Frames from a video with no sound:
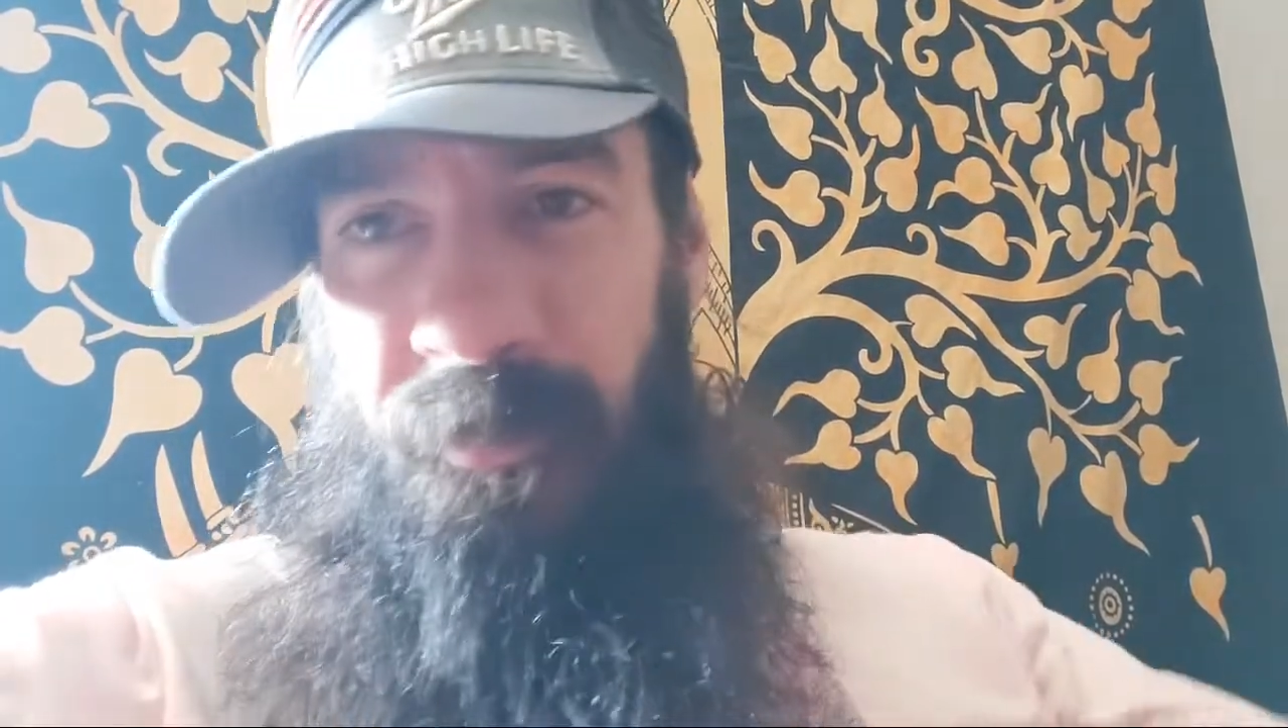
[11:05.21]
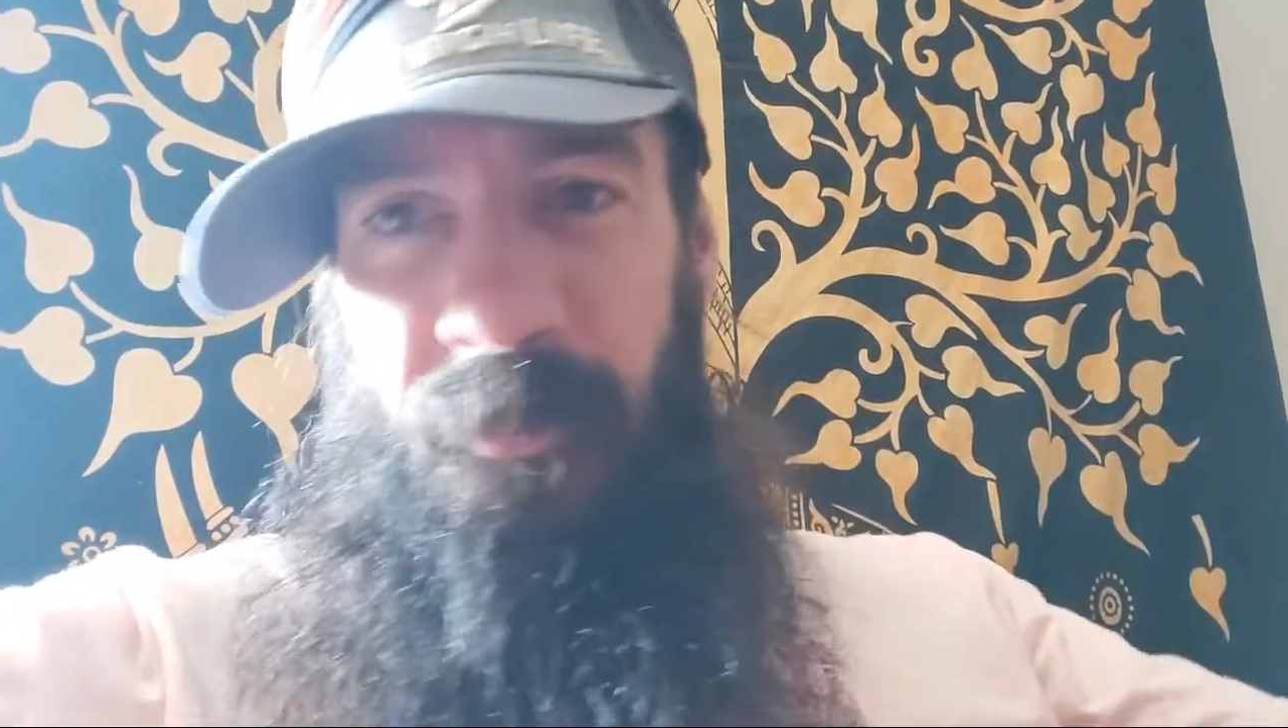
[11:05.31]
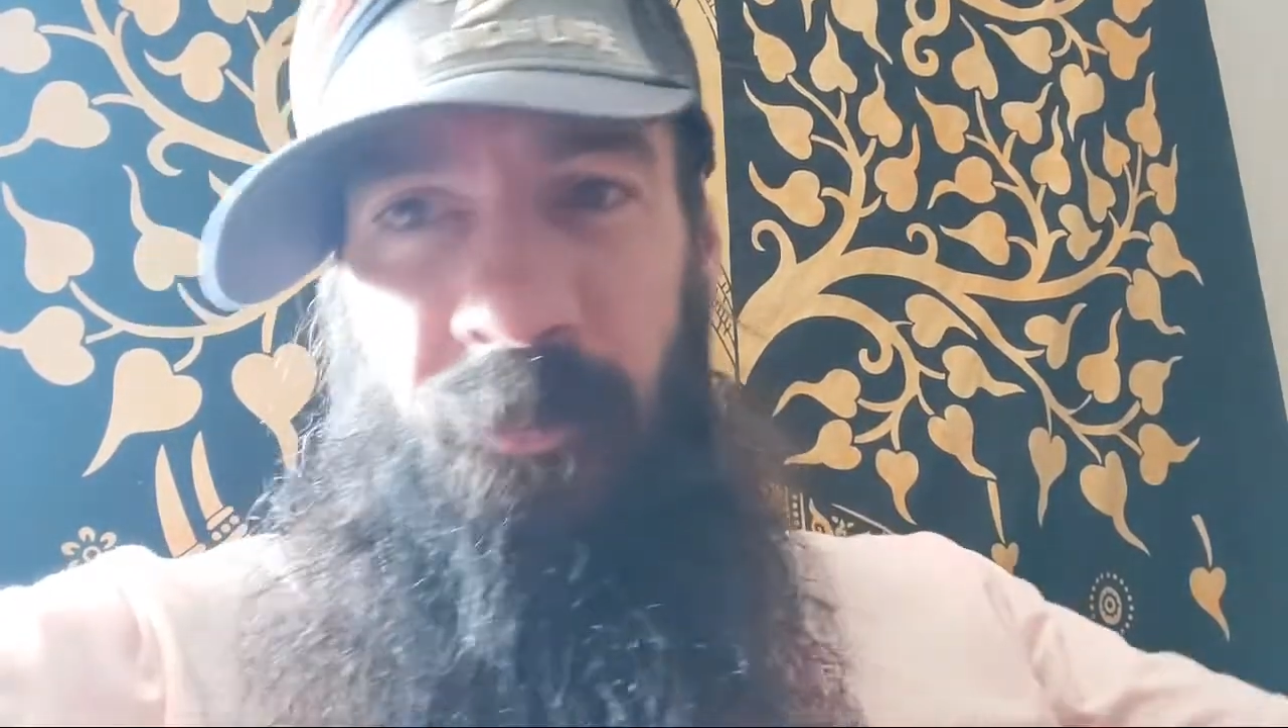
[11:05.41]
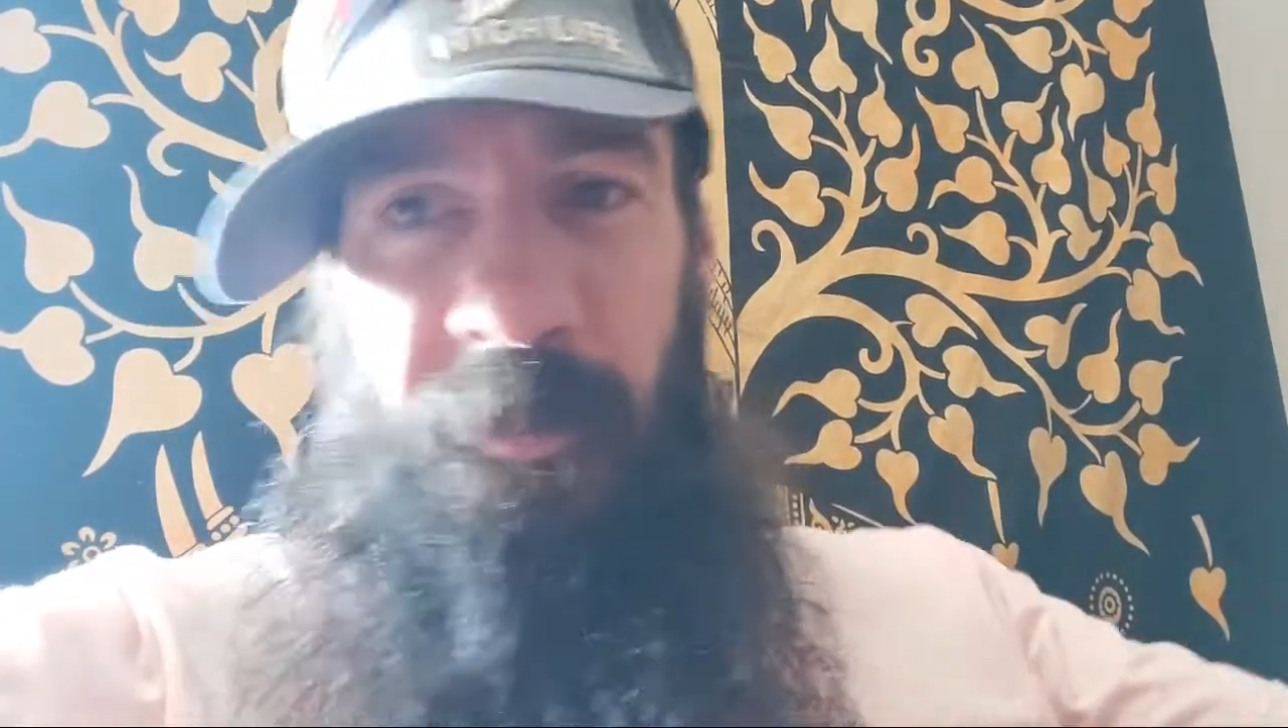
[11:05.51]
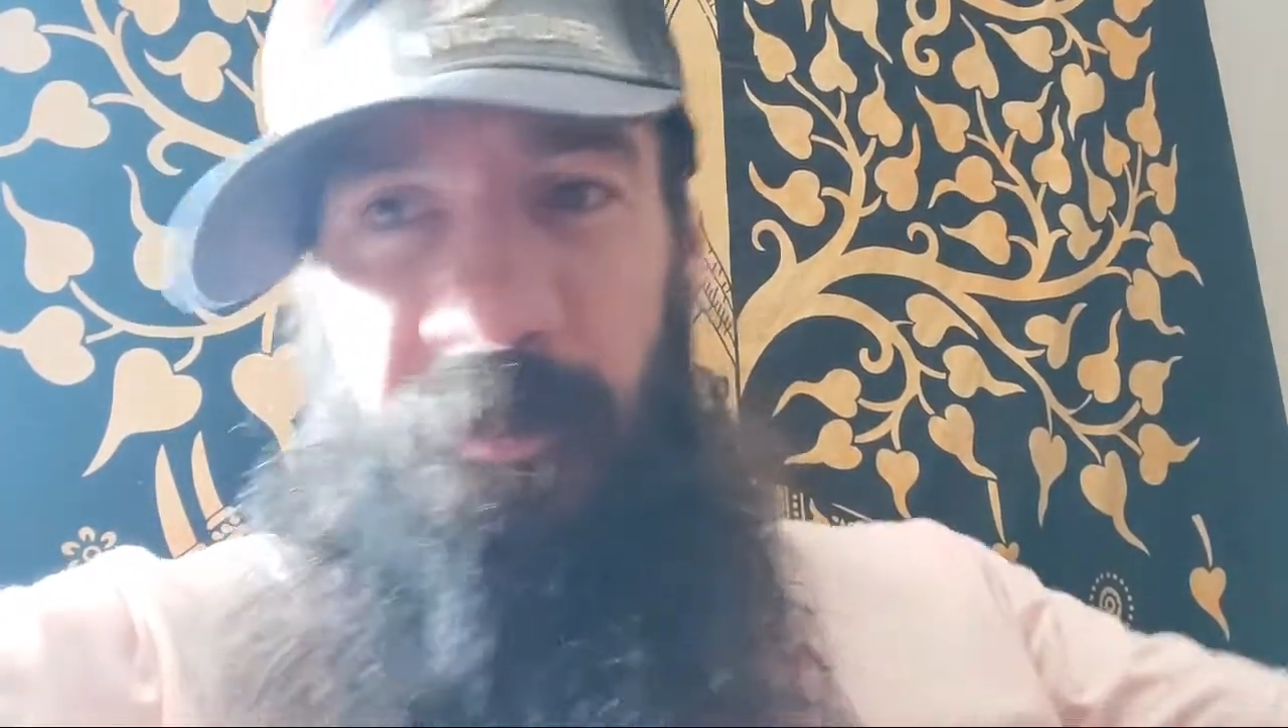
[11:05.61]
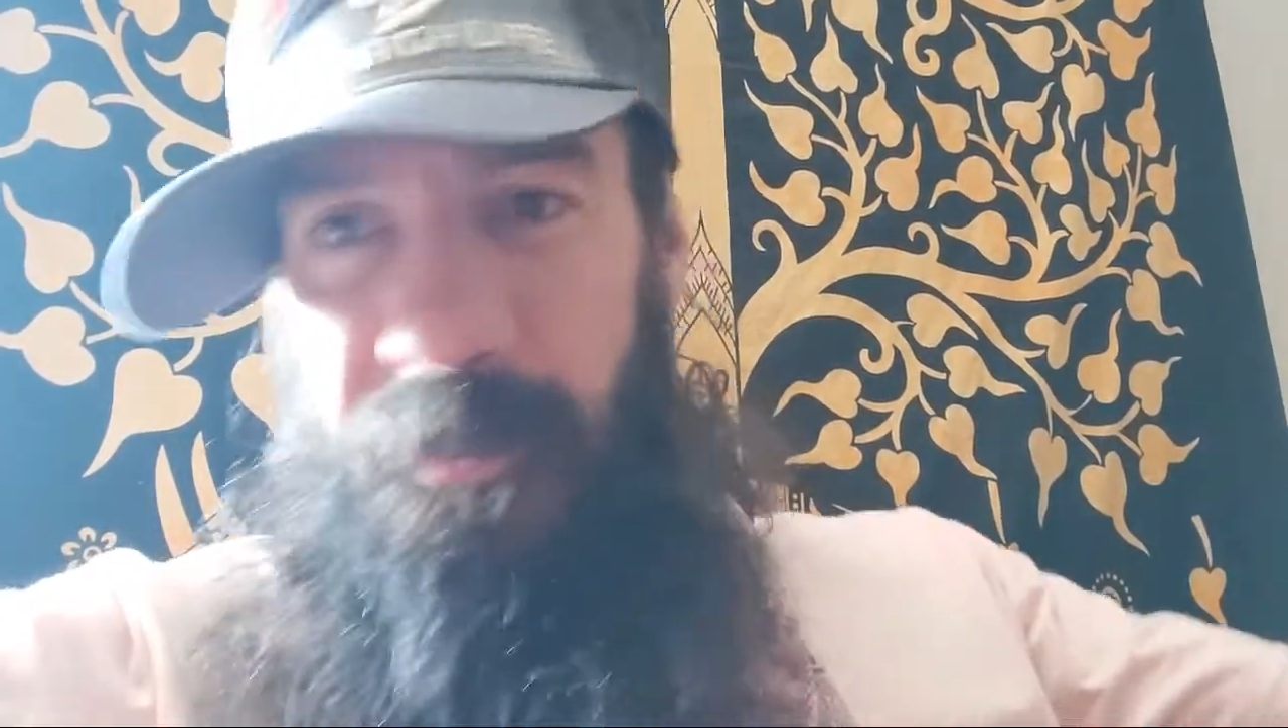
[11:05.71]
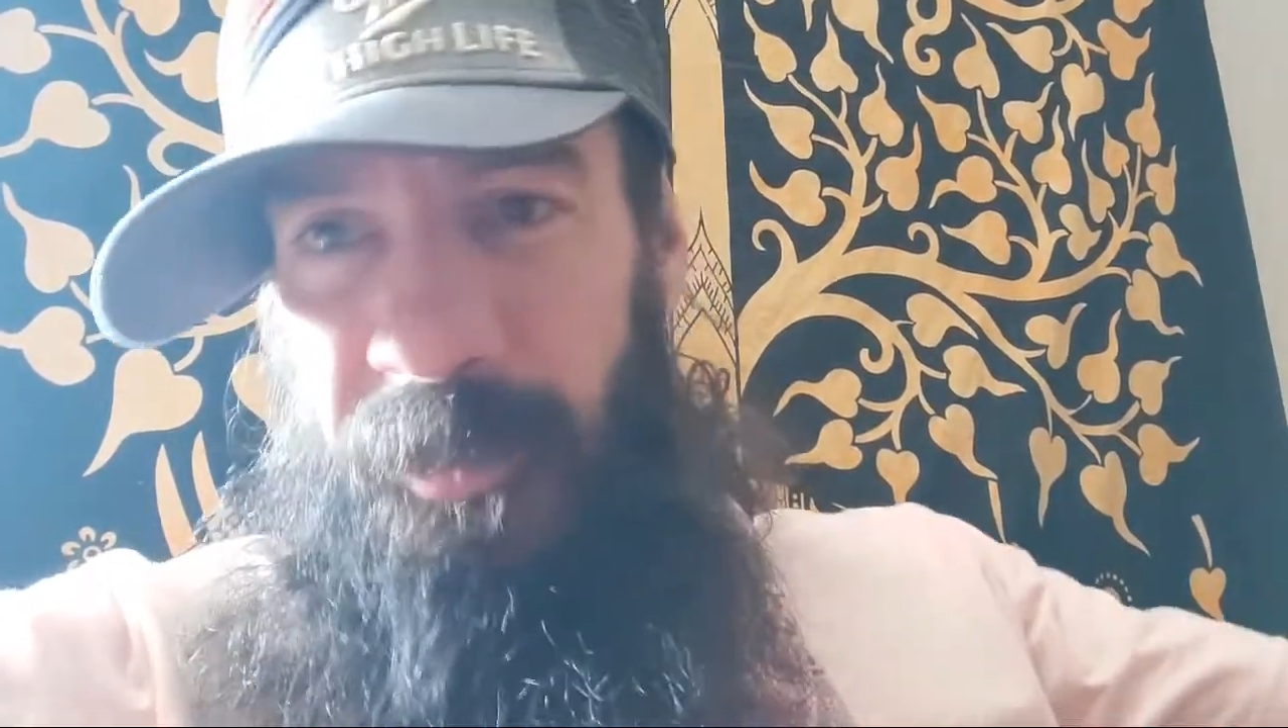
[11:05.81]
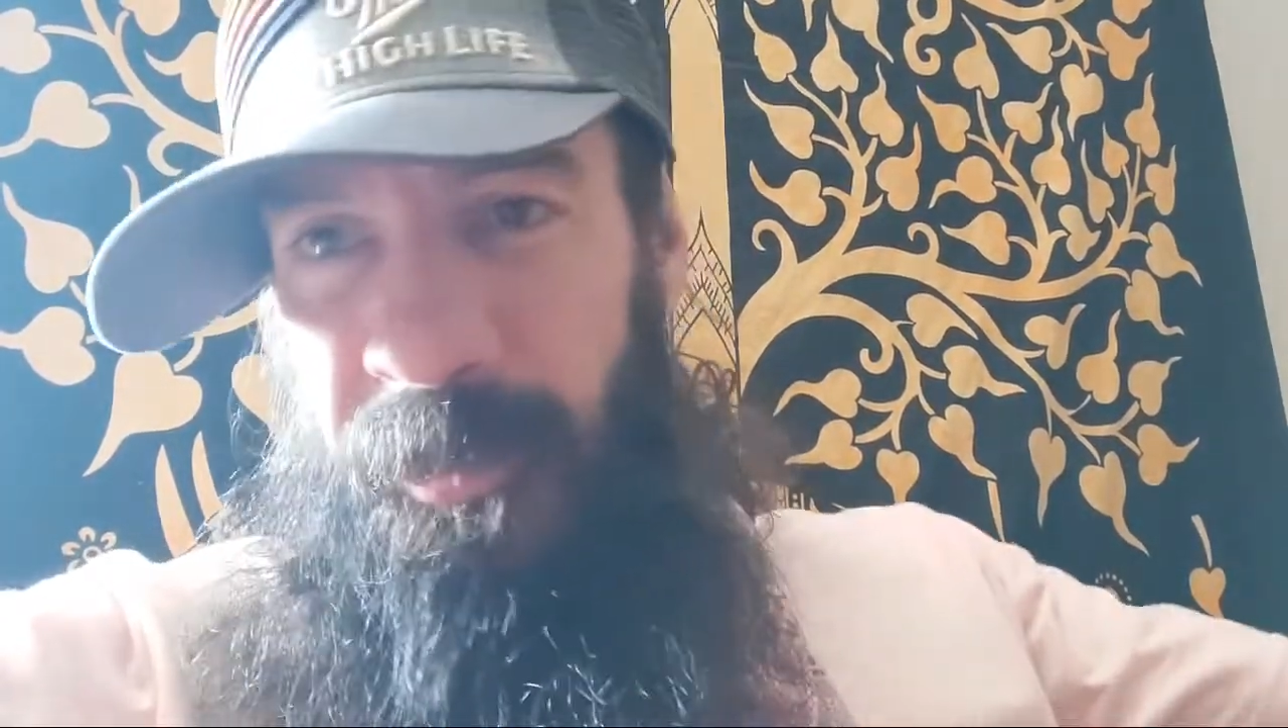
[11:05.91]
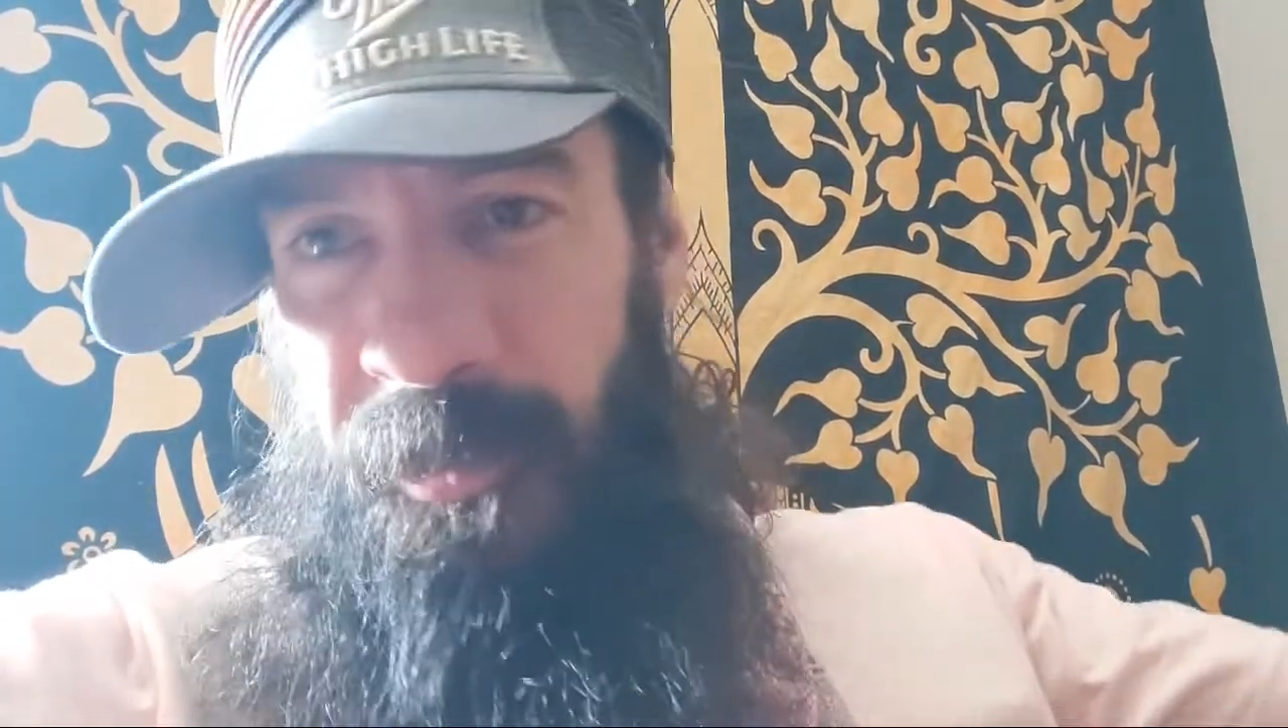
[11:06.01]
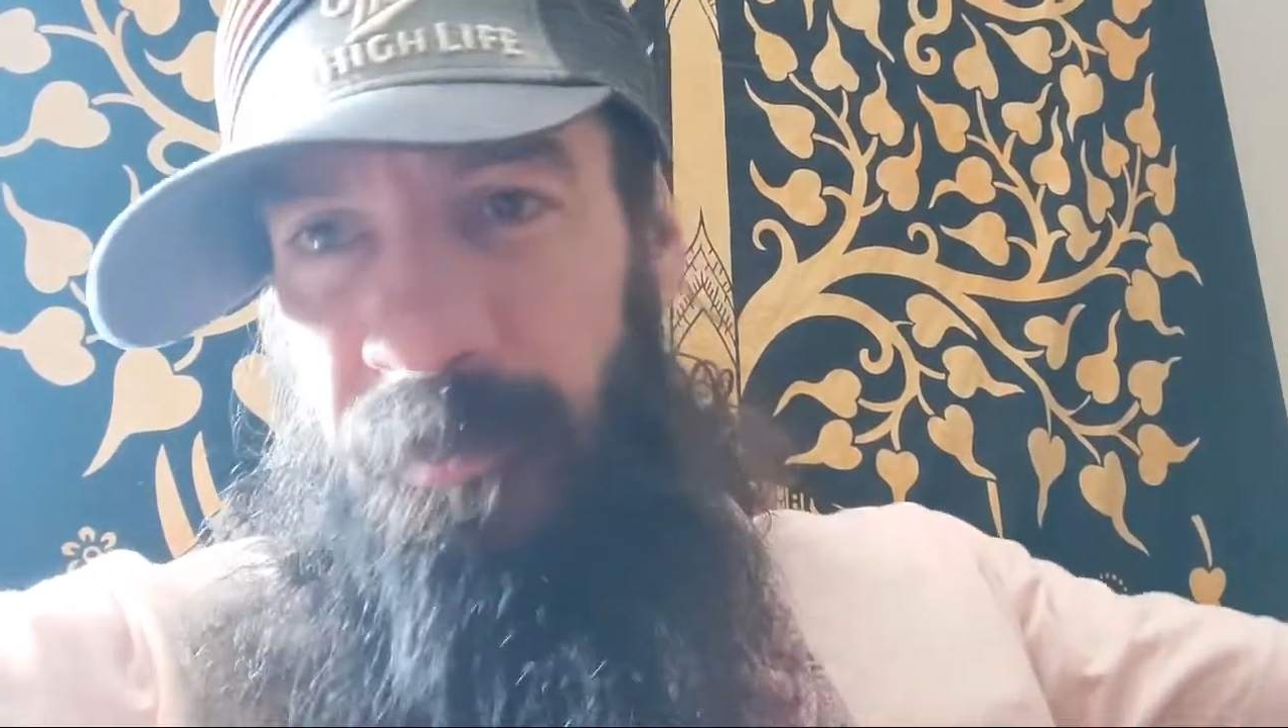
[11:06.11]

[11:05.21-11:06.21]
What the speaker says: It's a new understanding.